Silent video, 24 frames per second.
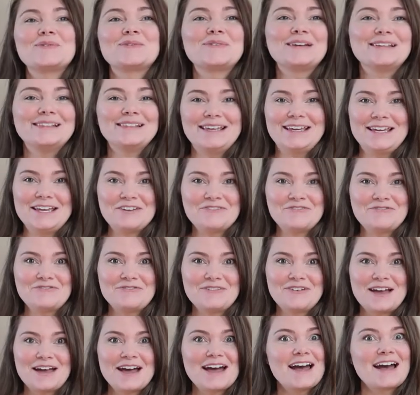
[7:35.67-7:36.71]
relief
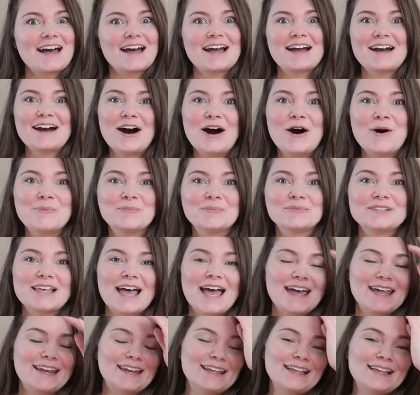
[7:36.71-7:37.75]
comes
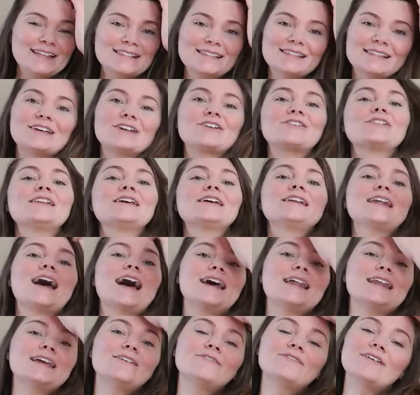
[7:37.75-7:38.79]
and it's literally
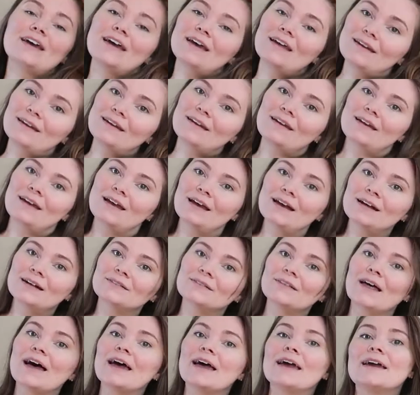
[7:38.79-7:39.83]
not even
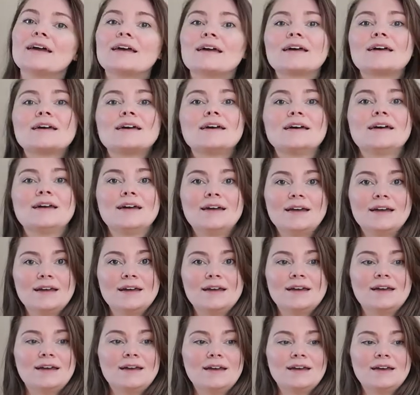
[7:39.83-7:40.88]
like
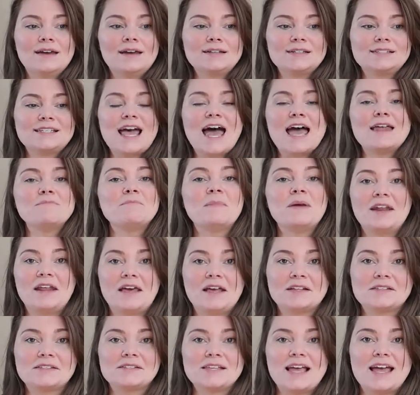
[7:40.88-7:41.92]
10
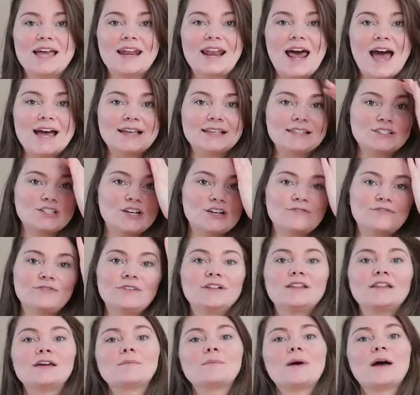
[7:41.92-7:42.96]
minutes and I start
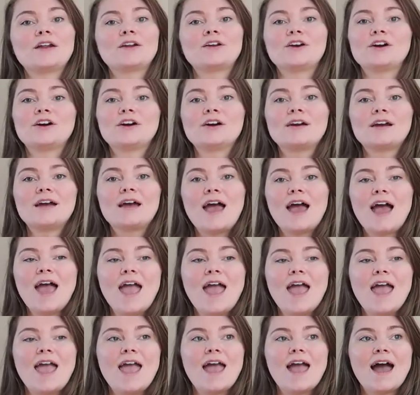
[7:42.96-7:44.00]
feeling better
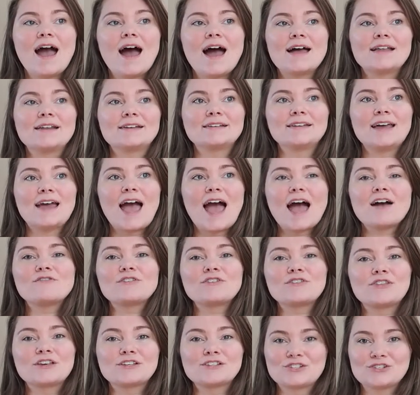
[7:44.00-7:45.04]
and
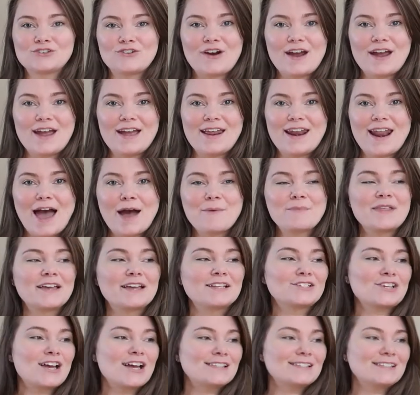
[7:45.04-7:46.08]
everything's great. I'm like,
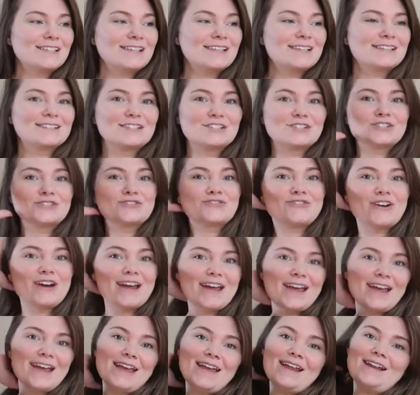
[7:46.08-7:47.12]
Jesse, this is
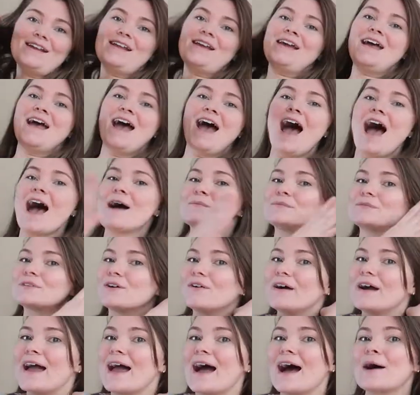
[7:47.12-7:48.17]
great. I'm so
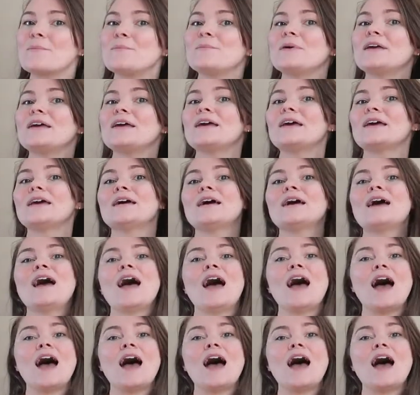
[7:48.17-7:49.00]
happy.